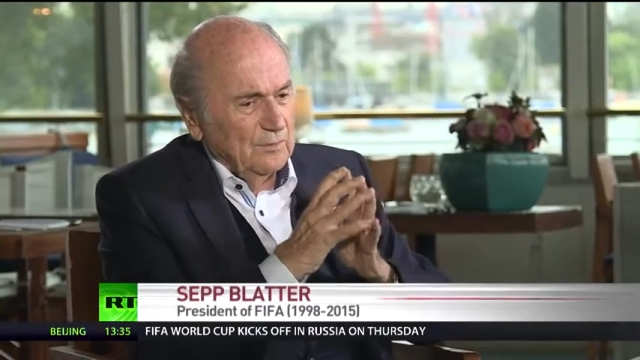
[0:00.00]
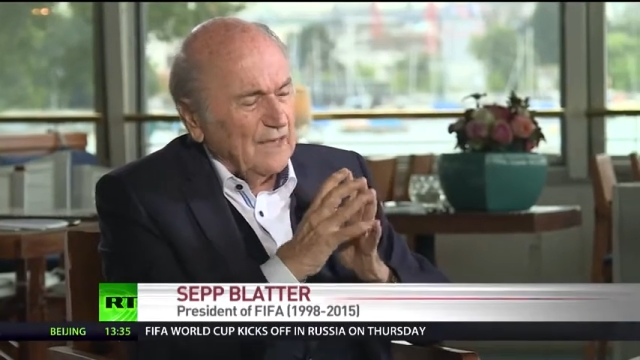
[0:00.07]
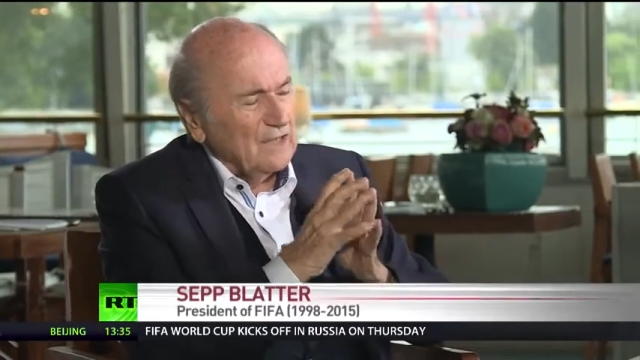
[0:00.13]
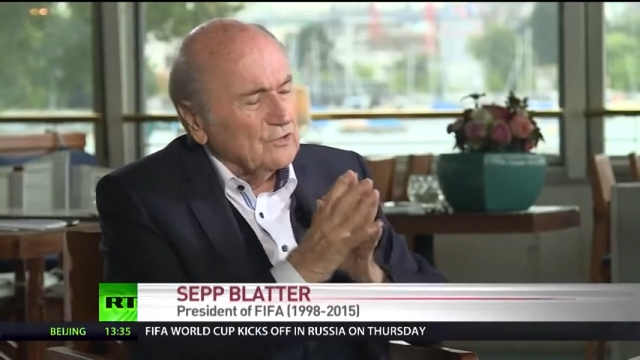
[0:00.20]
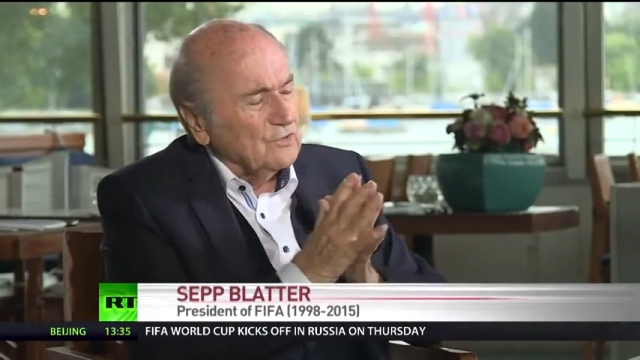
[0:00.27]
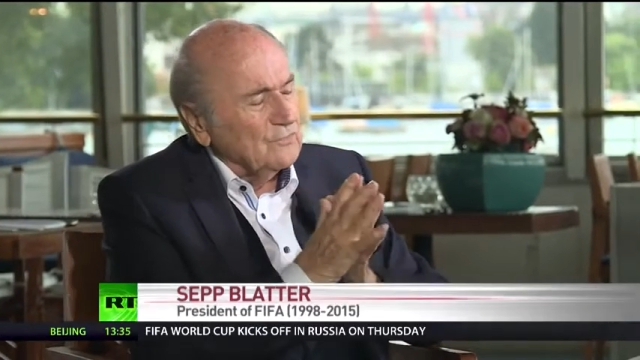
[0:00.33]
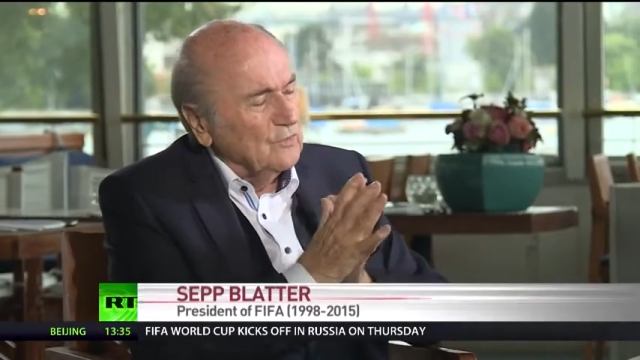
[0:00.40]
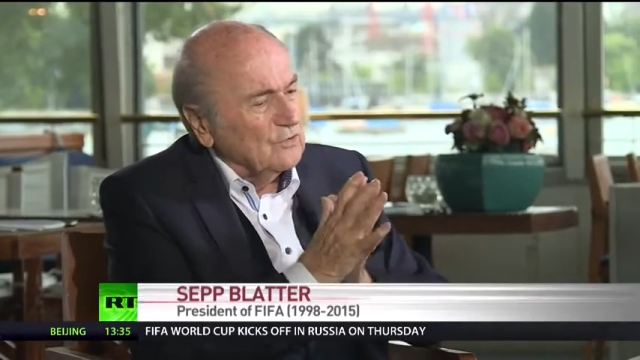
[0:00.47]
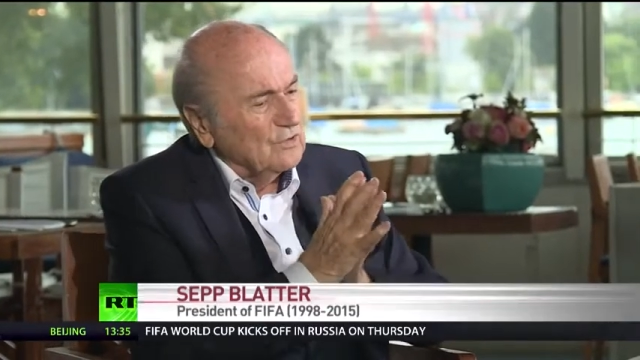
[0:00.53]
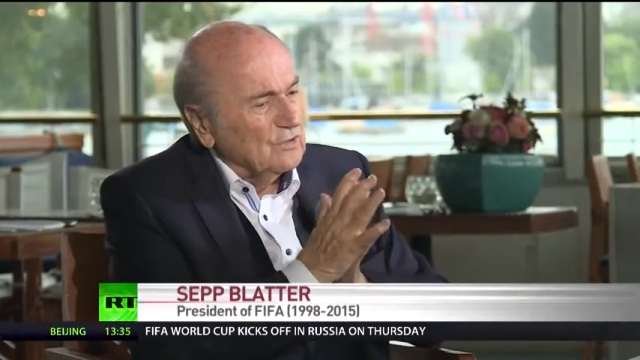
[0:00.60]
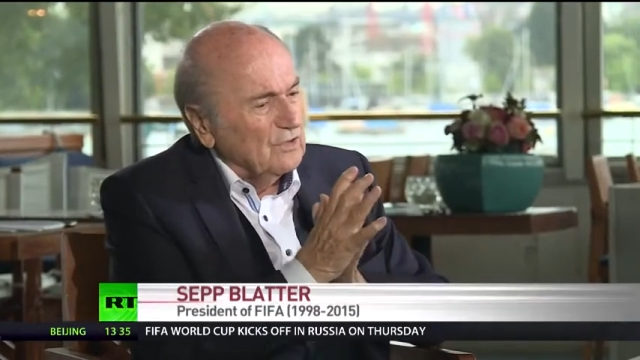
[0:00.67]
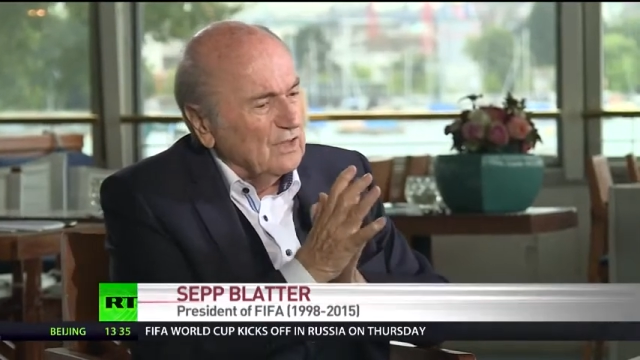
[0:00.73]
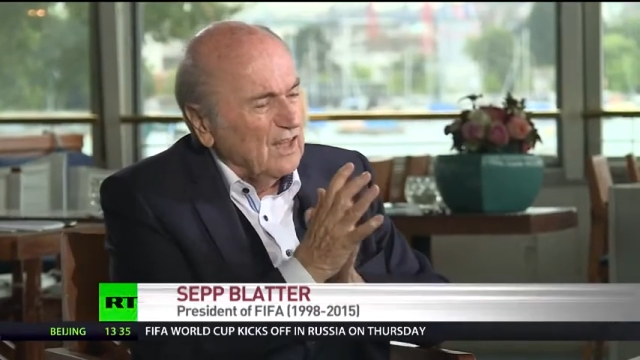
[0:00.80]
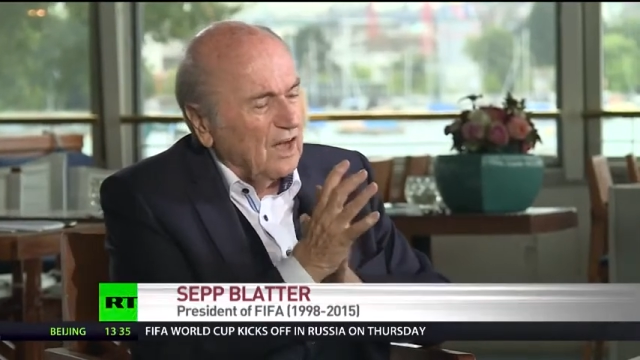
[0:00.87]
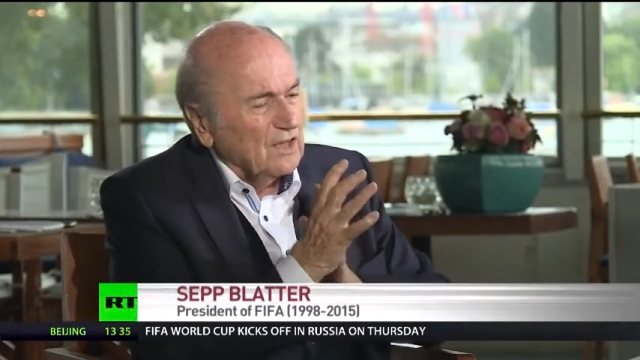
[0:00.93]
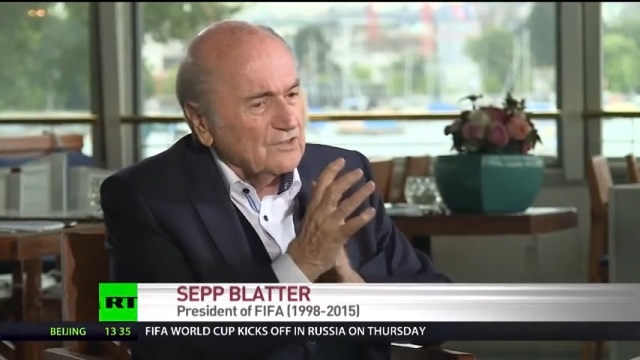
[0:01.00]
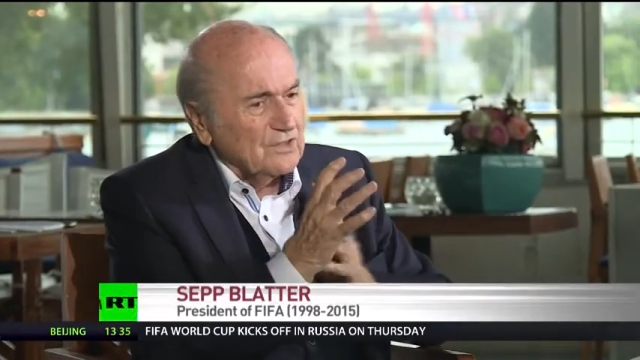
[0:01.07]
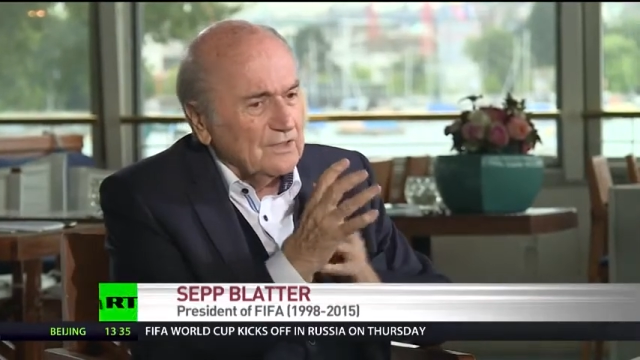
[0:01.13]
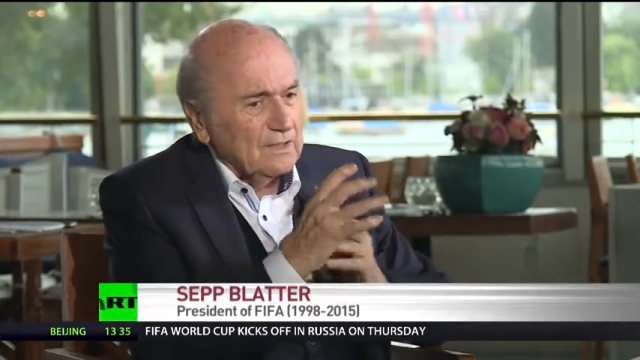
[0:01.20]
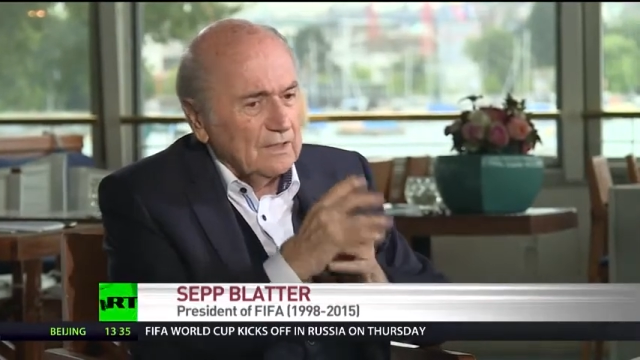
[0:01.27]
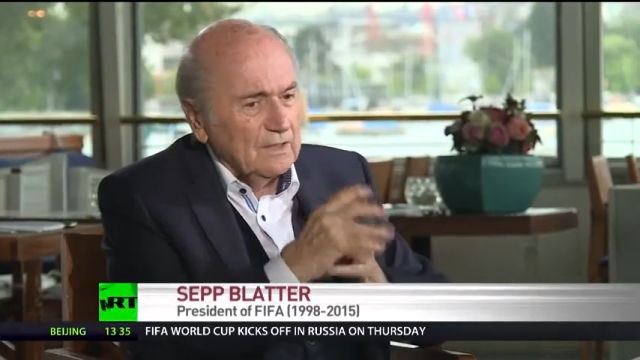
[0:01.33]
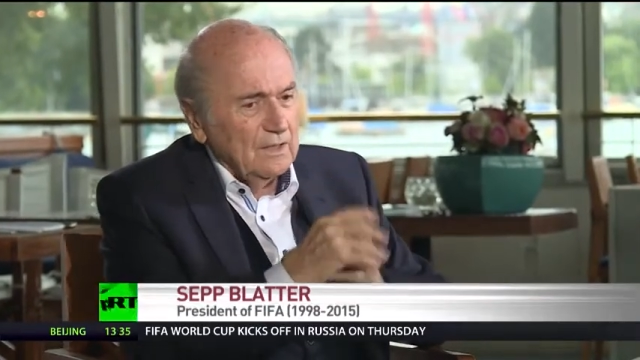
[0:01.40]
match was
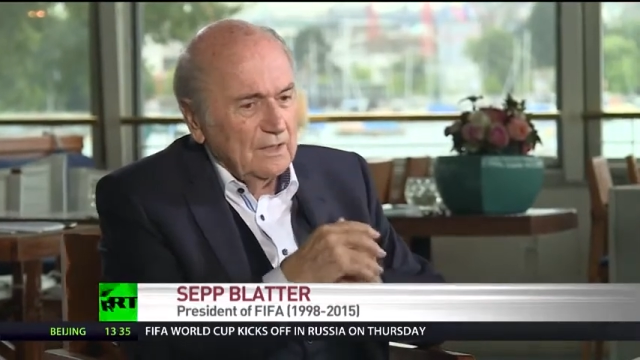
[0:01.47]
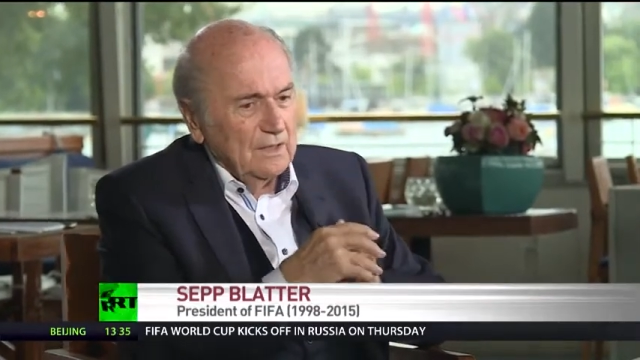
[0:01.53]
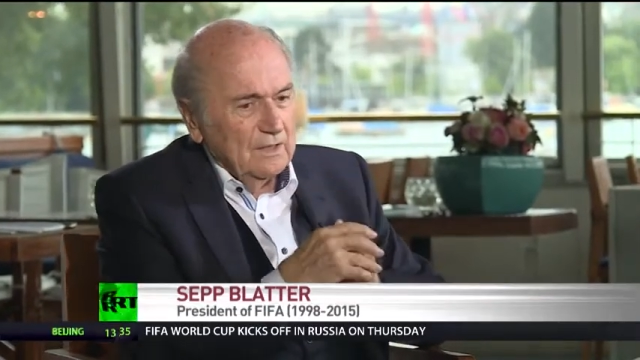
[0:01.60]
lasting